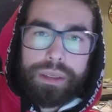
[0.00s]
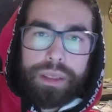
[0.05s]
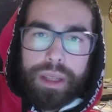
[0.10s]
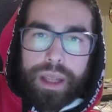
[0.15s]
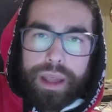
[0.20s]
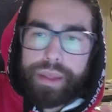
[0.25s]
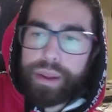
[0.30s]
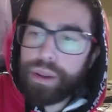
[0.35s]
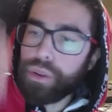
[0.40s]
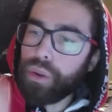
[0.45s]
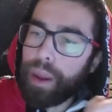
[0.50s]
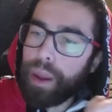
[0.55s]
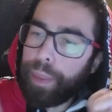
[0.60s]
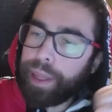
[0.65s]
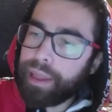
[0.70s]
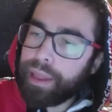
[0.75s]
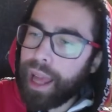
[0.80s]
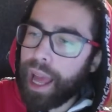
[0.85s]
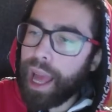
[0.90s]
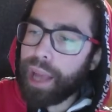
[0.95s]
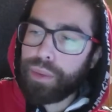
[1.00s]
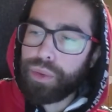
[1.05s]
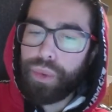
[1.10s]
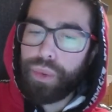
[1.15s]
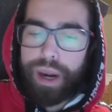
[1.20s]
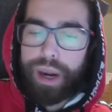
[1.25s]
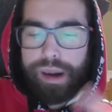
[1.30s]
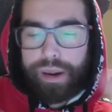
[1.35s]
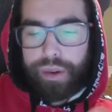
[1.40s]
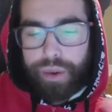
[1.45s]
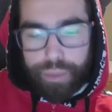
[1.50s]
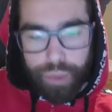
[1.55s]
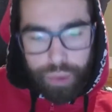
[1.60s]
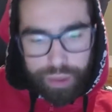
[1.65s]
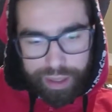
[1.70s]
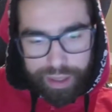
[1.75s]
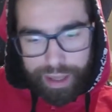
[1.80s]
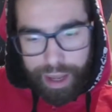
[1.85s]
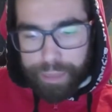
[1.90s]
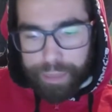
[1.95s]
there's gonna be times where your
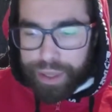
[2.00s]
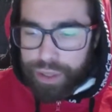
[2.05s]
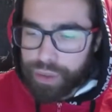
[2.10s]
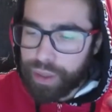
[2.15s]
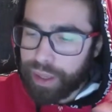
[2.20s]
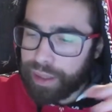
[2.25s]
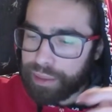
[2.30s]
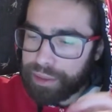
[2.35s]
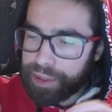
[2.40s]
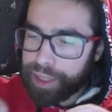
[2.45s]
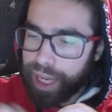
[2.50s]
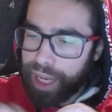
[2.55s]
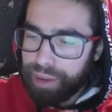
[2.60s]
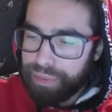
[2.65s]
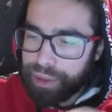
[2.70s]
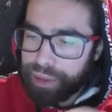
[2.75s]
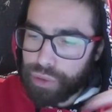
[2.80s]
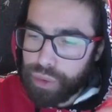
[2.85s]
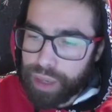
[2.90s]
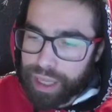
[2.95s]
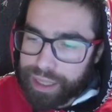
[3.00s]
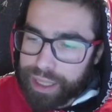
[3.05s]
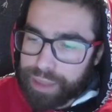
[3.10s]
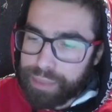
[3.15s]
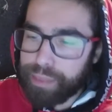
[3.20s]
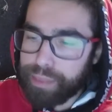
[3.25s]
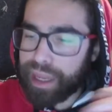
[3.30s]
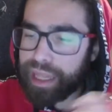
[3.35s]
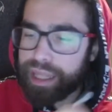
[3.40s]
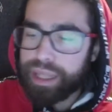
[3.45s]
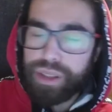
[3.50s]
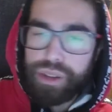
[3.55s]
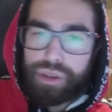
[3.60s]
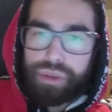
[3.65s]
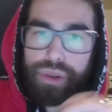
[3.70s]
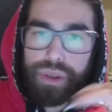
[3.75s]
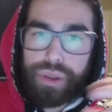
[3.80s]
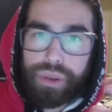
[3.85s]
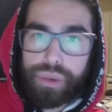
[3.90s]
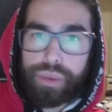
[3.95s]
multidimensional self is gonna send messages
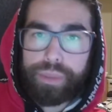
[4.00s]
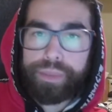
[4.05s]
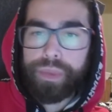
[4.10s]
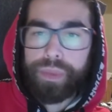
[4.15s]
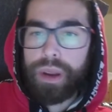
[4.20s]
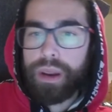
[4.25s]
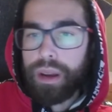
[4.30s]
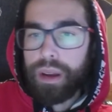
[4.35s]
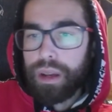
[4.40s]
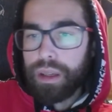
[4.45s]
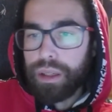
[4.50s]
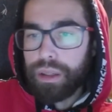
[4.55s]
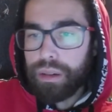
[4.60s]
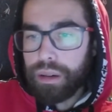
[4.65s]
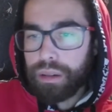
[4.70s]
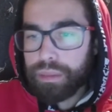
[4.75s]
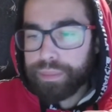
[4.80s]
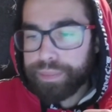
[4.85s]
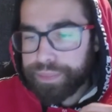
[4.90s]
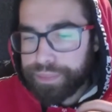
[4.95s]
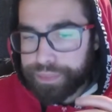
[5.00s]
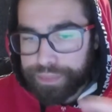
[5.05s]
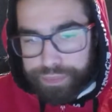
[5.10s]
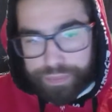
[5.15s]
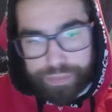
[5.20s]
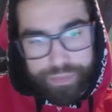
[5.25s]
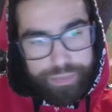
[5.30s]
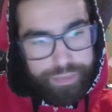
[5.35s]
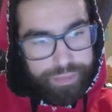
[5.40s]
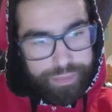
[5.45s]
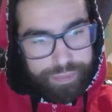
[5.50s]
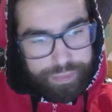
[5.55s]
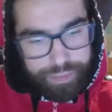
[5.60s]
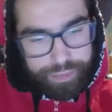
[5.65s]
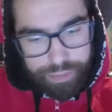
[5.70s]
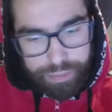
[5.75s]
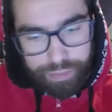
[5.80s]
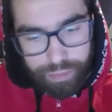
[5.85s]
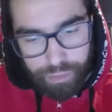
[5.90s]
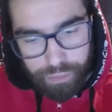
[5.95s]
to you, you know,
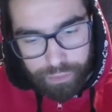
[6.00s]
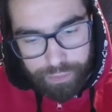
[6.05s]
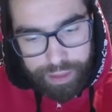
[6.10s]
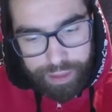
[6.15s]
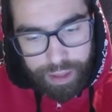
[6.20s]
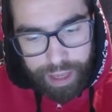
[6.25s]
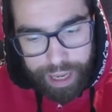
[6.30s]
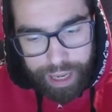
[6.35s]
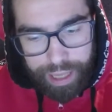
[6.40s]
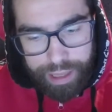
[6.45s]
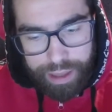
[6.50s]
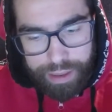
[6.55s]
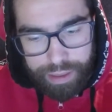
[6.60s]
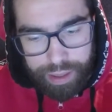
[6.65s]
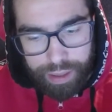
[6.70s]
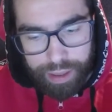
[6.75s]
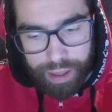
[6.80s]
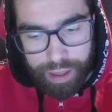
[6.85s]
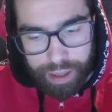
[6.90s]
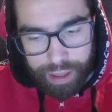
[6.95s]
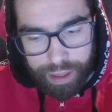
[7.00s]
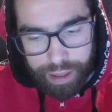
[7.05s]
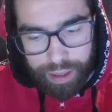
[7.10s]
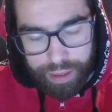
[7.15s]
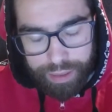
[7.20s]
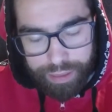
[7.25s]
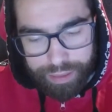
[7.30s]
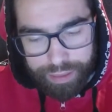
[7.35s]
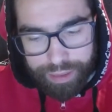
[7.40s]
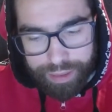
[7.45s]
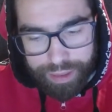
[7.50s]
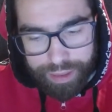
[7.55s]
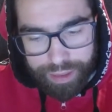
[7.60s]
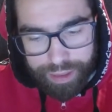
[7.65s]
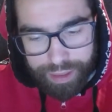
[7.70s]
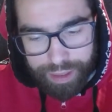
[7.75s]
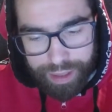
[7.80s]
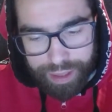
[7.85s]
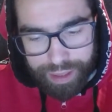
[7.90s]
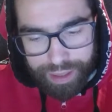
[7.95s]
and uh,
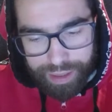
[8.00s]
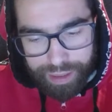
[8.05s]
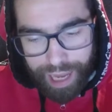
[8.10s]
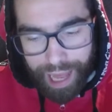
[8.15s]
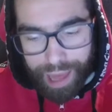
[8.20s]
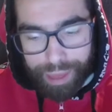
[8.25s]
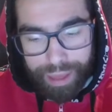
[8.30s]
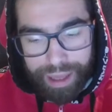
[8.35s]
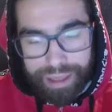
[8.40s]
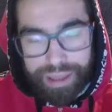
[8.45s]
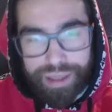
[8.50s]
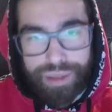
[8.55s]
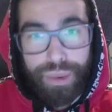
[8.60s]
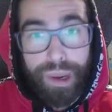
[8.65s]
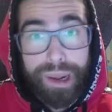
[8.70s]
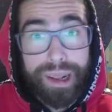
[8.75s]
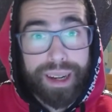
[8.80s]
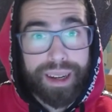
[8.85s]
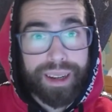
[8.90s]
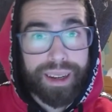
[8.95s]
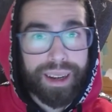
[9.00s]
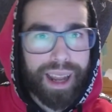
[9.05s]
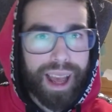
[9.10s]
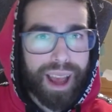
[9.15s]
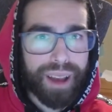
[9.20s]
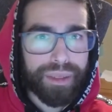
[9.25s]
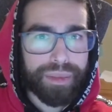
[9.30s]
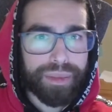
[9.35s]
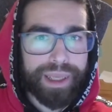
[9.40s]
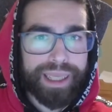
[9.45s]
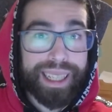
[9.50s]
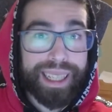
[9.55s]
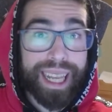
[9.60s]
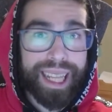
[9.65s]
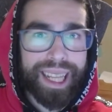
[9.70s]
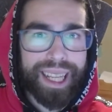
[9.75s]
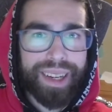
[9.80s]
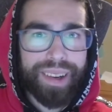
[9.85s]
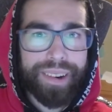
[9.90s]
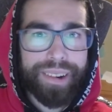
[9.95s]
yeah, that's where life is
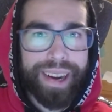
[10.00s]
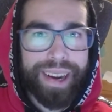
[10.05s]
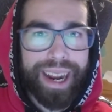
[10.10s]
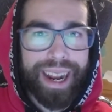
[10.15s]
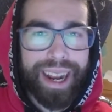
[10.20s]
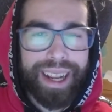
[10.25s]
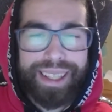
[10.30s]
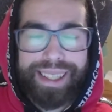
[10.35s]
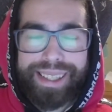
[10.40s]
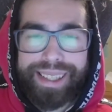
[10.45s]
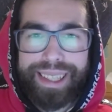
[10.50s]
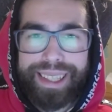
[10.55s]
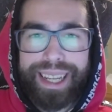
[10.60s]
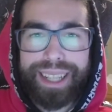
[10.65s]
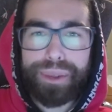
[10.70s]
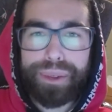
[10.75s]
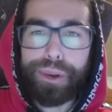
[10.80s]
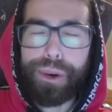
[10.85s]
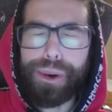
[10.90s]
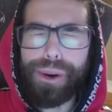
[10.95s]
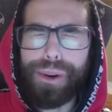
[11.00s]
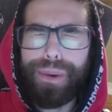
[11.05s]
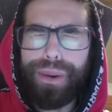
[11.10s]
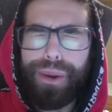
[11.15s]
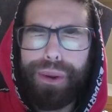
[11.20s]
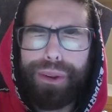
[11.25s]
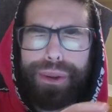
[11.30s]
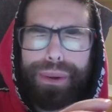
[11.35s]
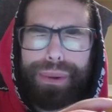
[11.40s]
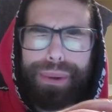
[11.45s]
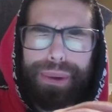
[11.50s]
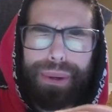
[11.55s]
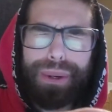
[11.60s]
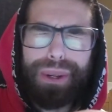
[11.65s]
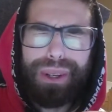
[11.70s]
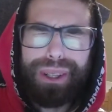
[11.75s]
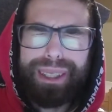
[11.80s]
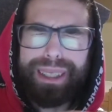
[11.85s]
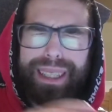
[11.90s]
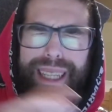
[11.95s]
getting crazy and your your
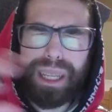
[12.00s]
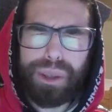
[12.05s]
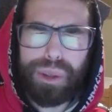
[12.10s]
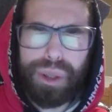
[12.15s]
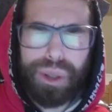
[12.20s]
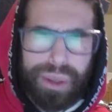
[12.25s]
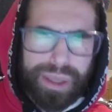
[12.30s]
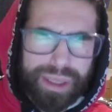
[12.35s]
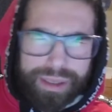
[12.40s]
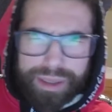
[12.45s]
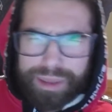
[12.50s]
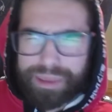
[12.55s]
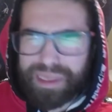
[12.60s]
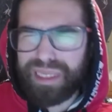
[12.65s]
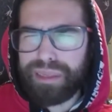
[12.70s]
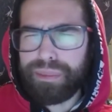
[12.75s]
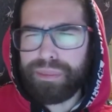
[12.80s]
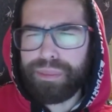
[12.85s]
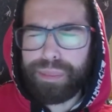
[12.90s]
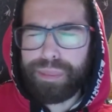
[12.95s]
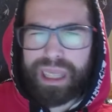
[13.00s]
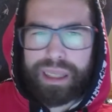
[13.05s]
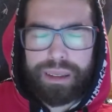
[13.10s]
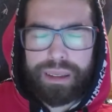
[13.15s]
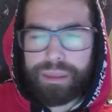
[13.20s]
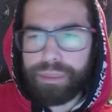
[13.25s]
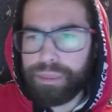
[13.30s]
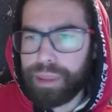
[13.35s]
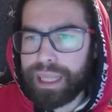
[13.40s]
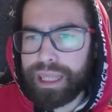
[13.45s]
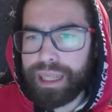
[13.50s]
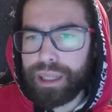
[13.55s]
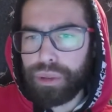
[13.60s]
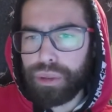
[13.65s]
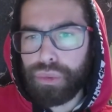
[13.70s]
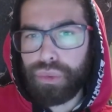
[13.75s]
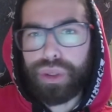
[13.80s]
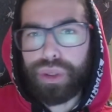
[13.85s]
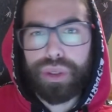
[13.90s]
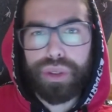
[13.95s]
old ego is be beginning
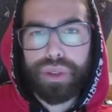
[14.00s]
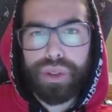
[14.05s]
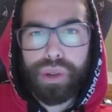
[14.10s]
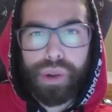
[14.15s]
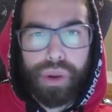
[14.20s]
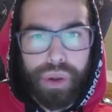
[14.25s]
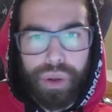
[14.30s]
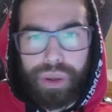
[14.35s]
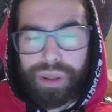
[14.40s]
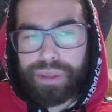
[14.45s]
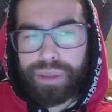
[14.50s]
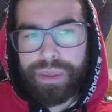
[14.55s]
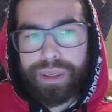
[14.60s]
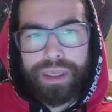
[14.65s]
to dissolve.